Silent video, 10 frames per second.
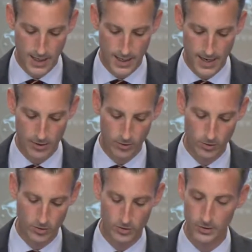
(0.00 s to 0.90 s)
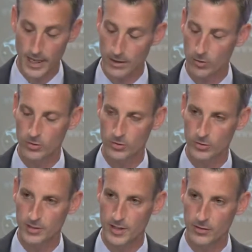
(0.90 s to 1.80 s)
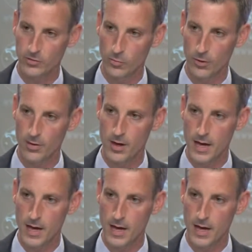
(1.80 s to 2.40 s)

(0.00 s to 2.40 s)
and agricultural deals worth